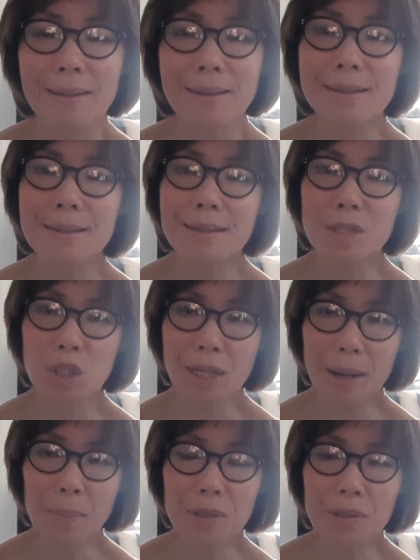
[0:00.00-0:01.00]
this
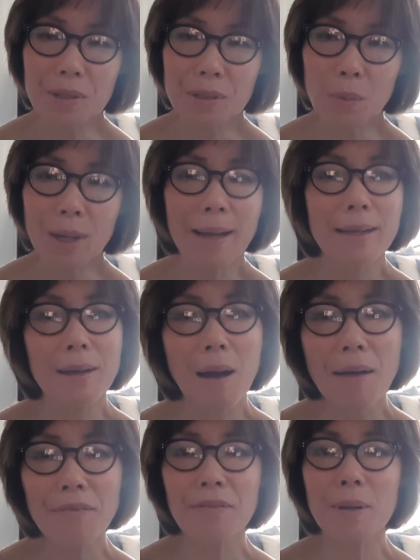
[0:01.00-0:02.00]
chapter, what I
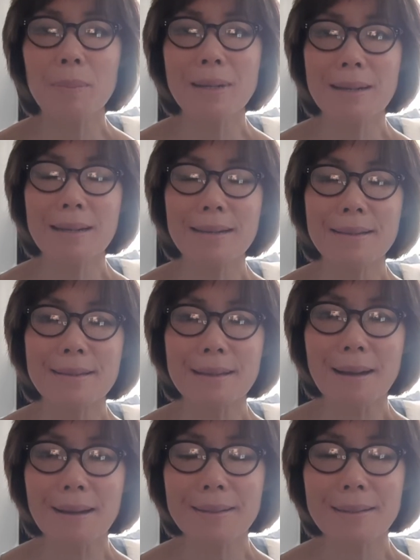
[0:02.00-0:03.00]
got from it is
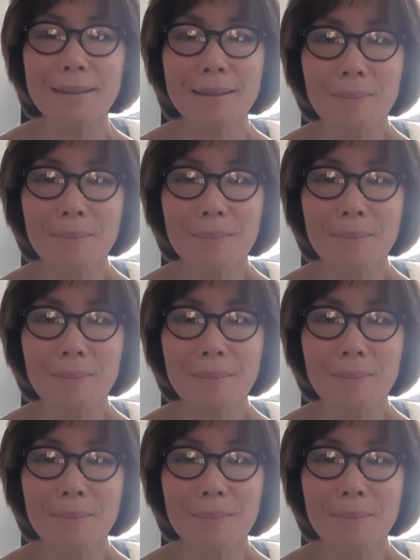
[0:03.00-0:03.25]
that